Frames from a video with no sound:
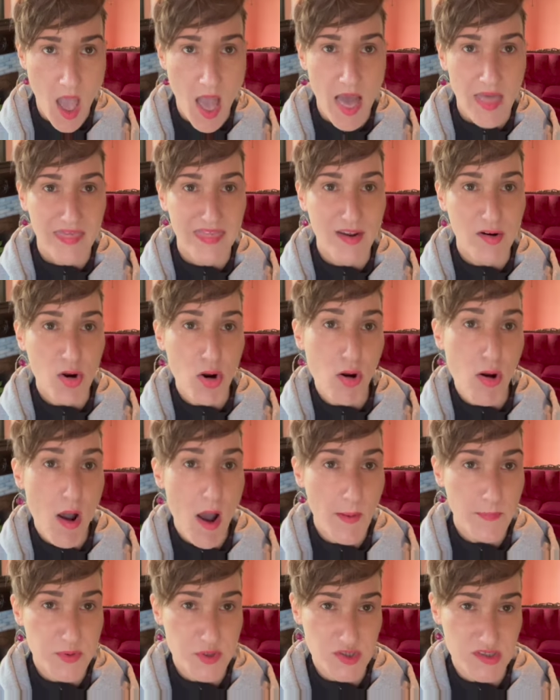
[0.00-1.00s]
there are
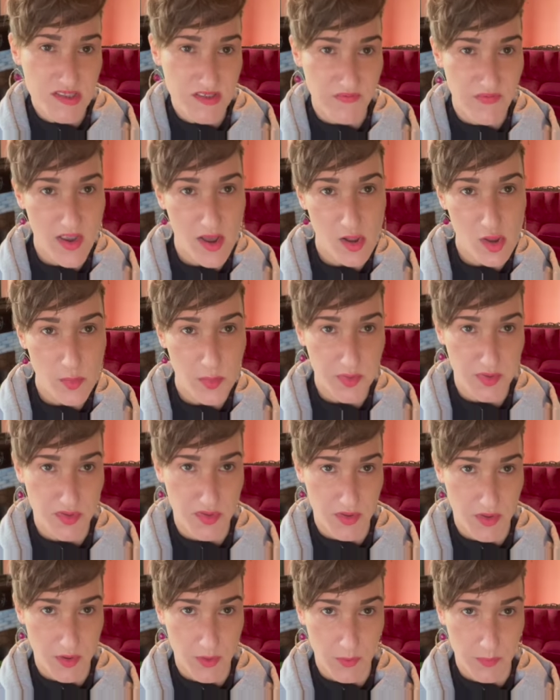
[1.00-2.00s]
options available to
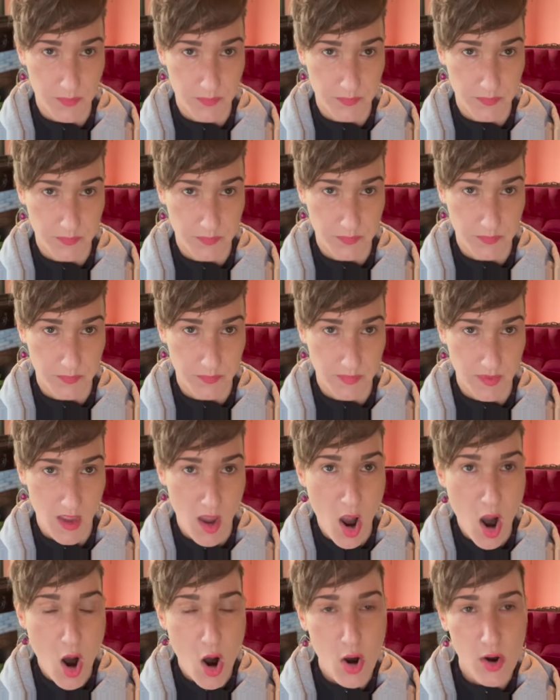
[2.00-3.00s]
you.
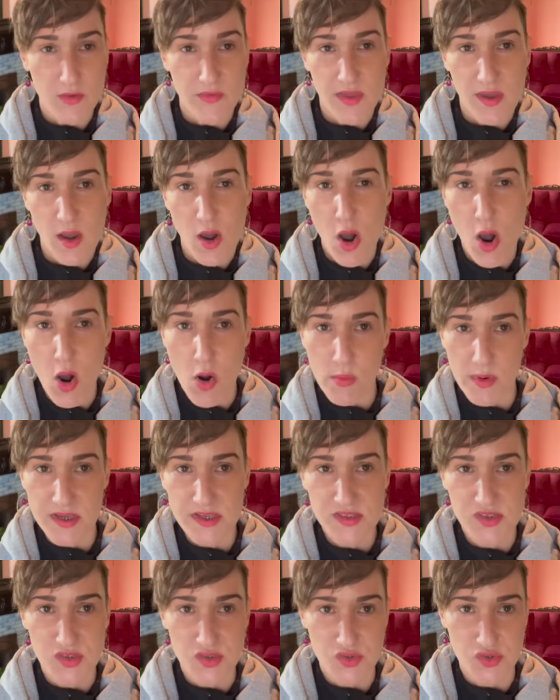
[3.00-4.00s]
Are they
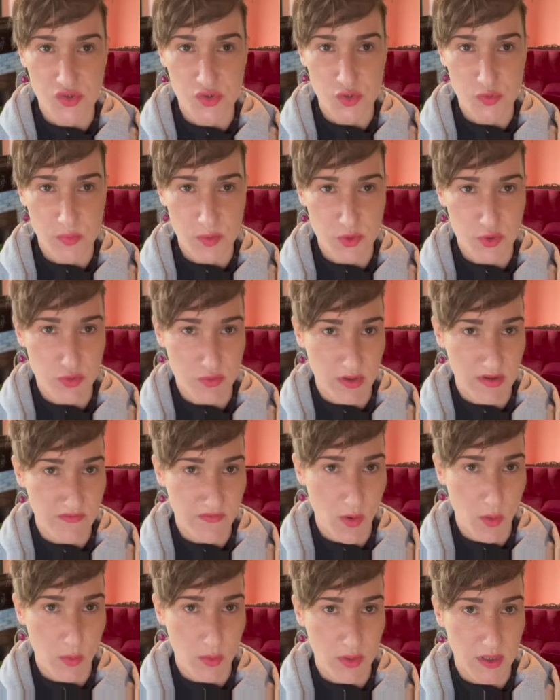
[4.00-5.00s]
always super
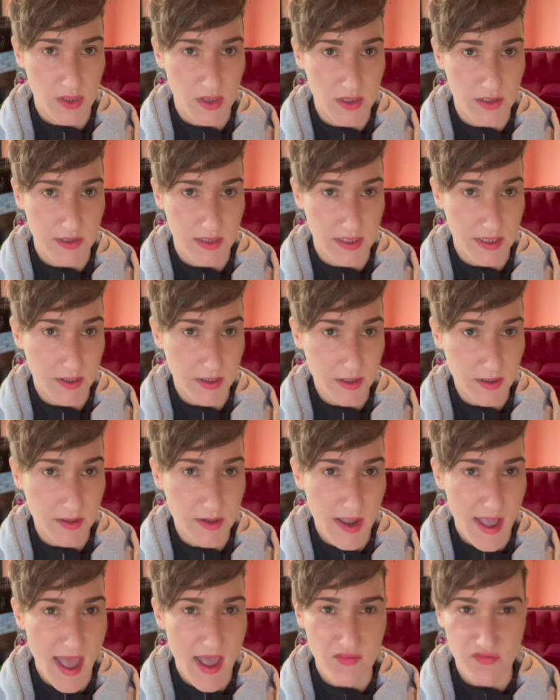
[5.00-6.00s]
straightforward and clear
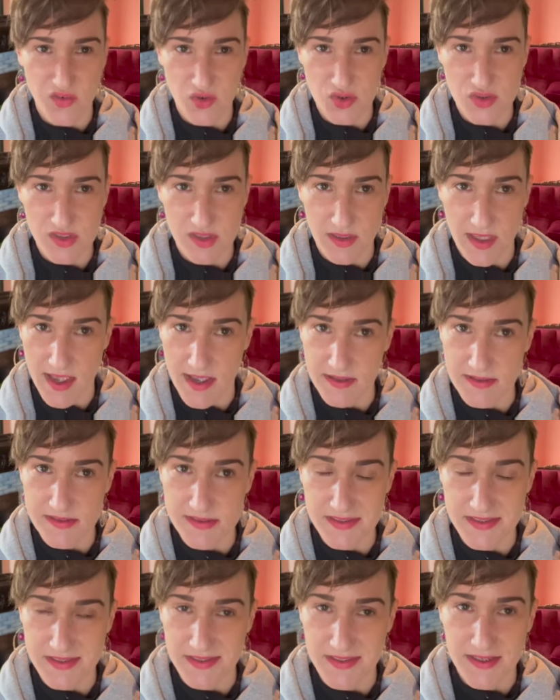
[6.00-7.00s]
at first
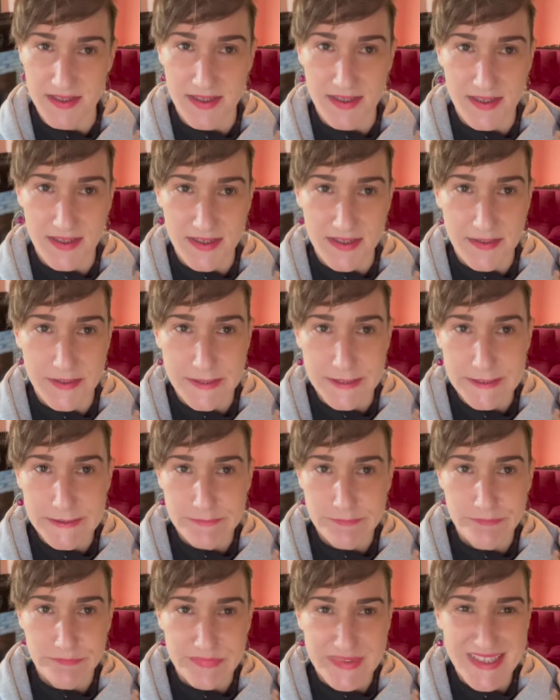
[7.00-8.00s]
glance?
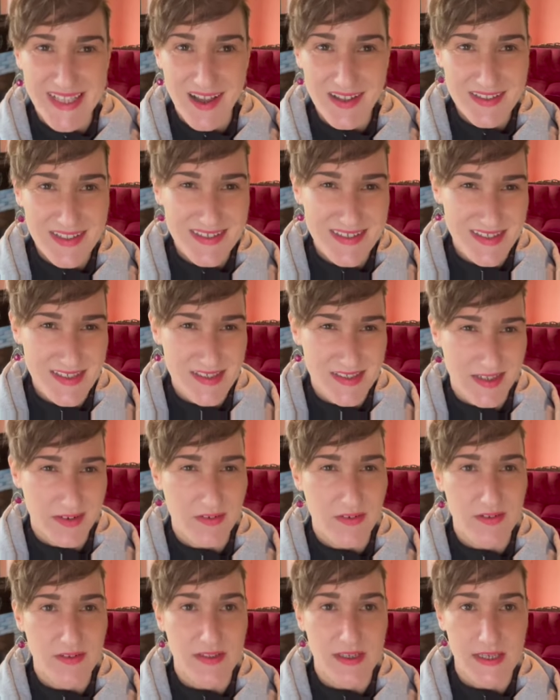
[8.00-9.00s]
Not
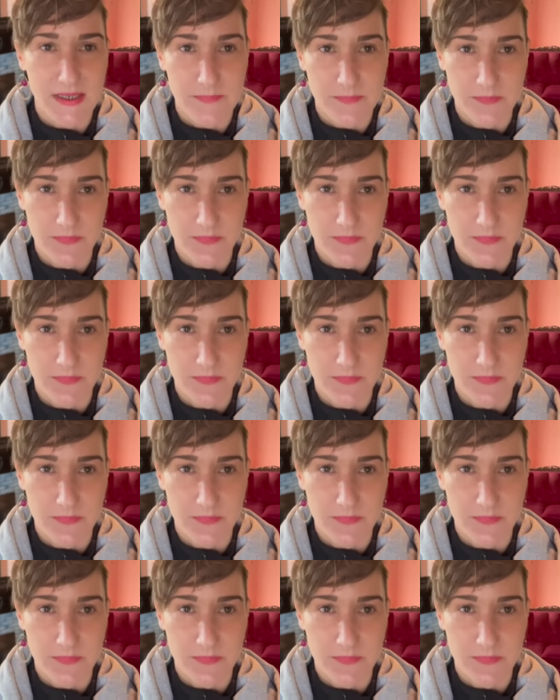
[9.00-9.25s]
necessarily.